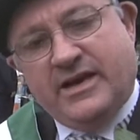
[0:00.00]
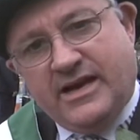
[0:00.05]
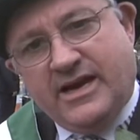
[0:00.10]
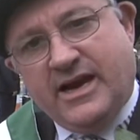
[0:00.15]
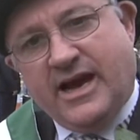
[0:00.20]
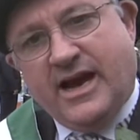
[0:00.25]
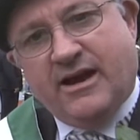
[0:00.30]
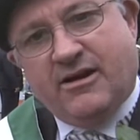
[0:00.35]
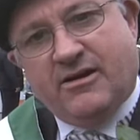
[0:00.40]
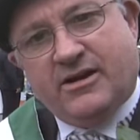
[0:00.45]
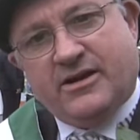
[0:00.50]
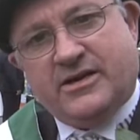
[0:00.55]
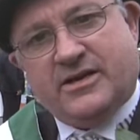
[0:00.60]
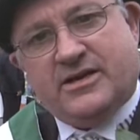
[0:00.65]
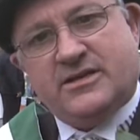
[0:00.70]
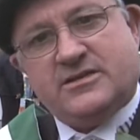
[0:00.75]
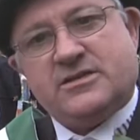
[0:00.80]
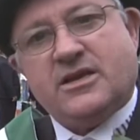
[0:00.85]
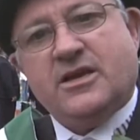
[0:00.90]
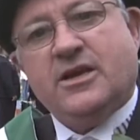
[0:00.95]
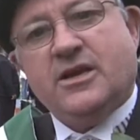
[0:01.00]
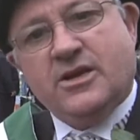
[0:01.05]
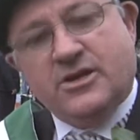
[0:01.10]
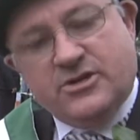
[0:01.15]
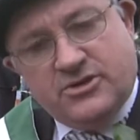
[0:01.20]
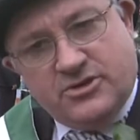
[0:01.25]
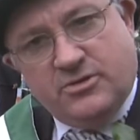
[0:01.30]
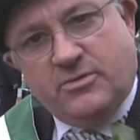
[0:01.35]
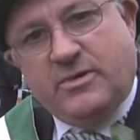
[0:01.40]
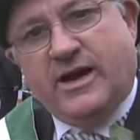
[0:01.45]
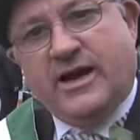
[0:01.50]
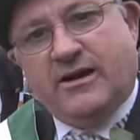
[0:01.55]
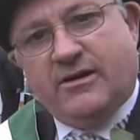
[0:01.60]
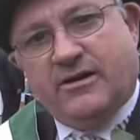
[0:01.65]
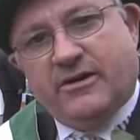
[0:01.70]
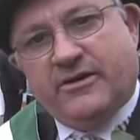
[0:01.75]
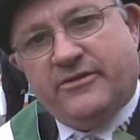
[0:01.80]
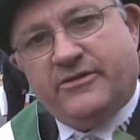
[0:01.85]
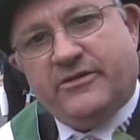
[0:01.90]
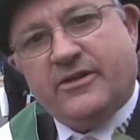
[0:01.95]
in Ireland is to
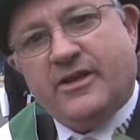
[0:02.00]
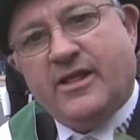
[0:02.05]
Ireland,